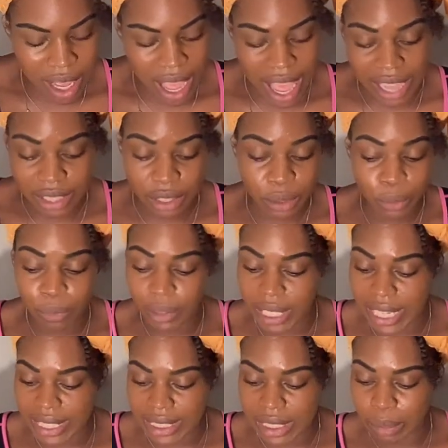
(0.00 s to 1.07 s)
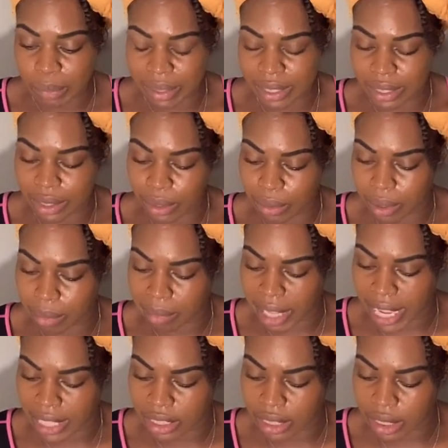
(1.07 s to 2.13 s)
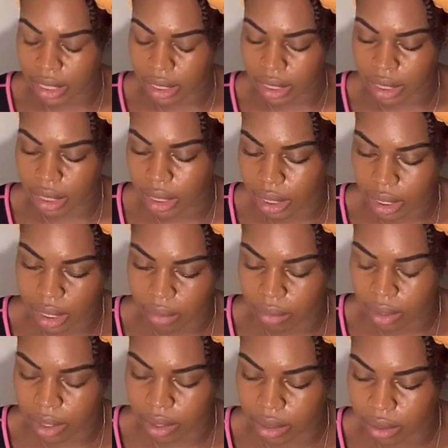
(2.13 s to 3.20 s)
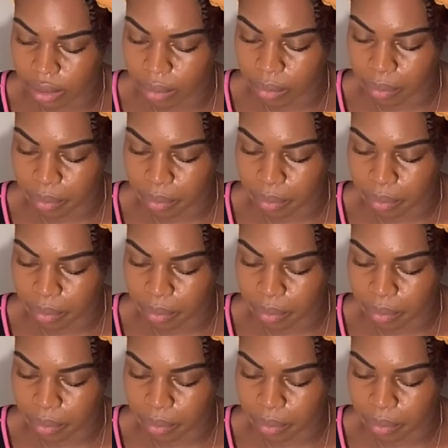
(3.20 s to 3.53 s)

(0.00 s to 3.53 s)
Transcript: I do feel like someone's doing magic. I really do.